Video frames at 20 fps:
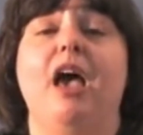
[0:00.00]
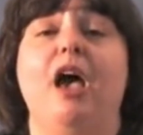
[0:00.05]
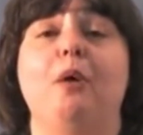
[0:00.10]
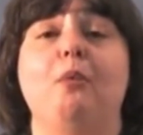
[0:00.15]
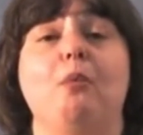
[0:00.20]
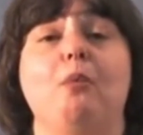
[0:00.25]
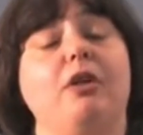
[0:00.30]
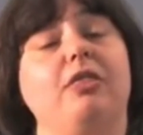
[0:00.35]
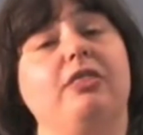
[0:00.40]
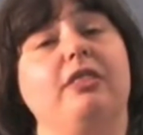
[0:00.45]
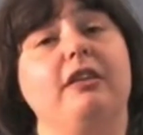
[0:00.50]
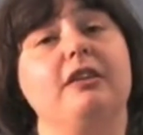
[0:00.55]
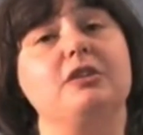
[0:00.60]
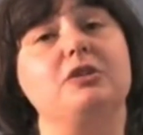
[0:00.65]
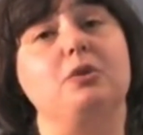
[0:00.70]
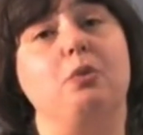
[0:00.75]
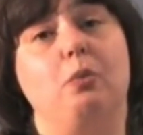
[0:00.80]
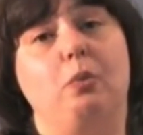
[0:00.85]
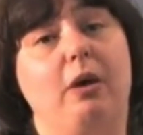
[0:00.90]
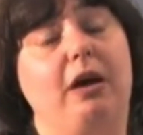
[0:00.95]
And what
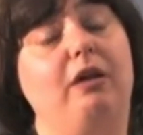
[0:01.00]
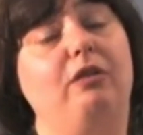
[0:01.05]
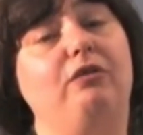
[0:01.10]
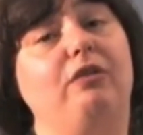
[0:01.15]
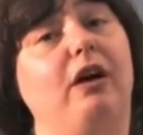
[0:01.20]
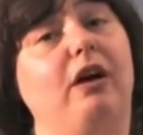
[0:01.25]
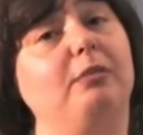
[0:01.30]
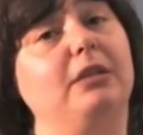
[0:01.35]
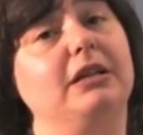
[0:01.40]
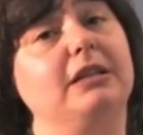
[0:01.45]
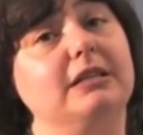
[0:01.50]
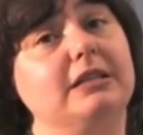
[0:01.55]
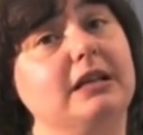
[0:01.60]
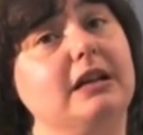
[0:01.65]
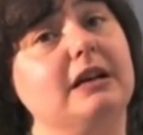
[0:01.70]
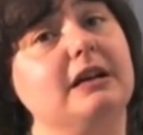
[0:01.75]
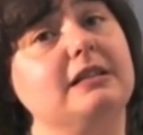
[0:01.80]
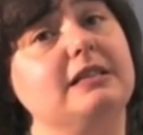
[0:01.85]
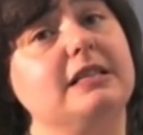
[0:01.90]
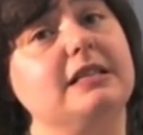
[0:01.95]
this whale vomit
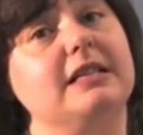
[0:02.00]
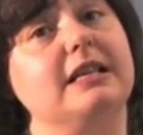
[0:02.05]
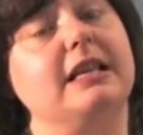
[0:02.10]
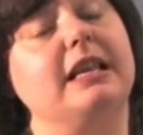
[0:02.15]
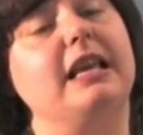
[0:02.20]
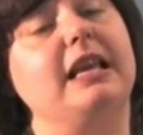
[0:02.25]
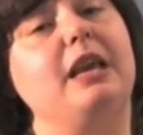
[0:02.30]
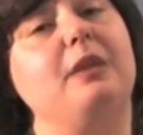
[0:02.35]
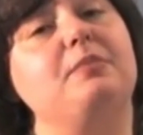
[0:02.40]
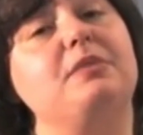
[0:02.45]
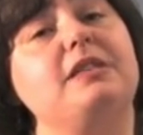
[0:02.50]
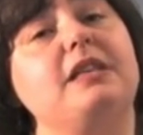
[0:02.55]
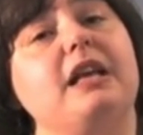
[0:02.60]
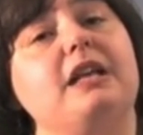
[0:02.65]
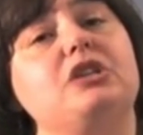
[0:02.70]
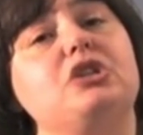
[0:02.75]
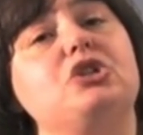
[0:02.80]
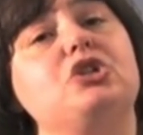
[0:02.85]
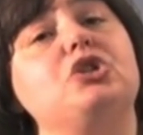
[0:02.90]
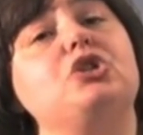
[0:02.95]
does is it keeps
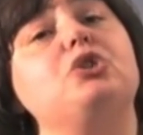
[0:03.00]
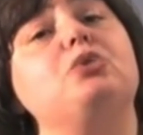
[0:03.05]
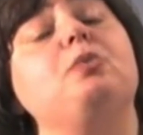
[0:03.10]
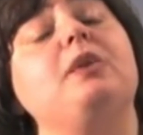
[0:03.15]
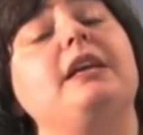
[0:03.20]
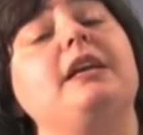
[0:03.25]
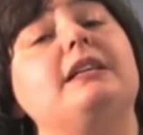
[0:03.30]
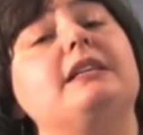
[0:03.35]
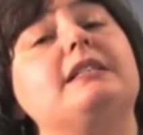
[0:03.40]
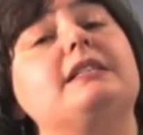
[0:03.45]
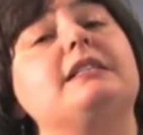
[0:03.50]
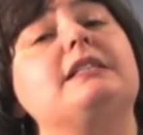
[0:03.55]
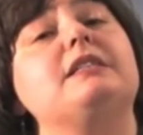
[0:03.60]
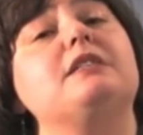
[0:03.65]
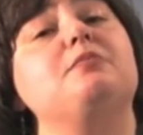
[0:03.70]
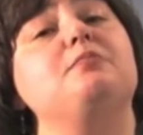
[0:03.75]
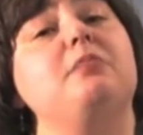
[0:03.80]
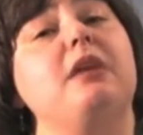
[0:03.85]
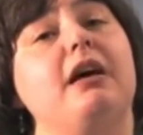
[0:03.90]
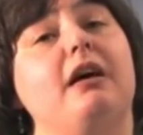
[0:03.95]
that sweet
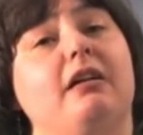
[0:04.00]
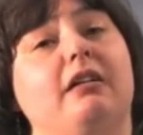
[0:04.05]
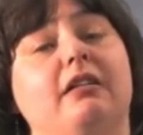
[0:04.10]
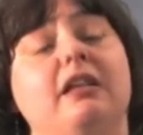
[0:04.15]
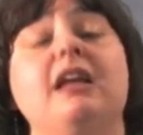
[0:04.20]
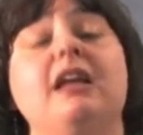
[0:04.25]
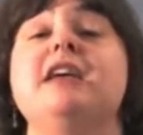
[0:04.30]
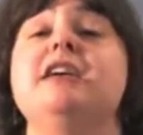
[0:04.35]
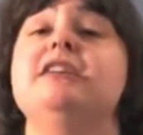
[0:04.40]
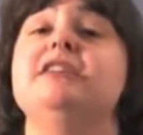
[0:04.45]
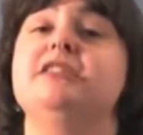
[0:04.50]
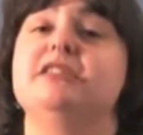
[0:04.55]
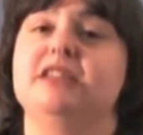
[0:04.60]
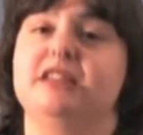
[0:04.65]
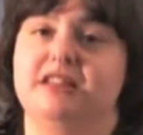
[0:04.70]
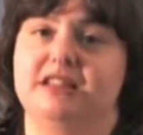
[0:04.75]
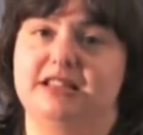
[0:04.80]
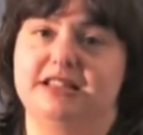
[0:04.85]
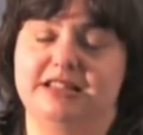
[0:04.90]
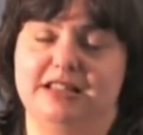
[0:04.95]
smell
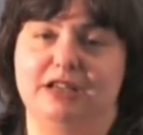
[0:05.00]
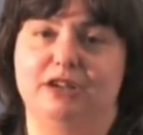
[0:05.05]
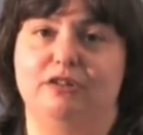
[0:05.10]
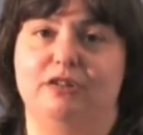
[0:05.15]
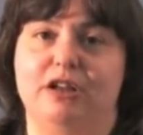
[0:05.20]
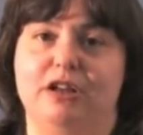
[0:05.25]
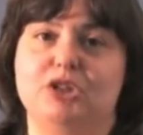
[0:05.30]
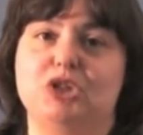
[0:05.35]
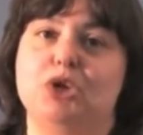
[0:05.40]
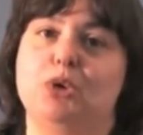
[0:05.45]
to the cigarette.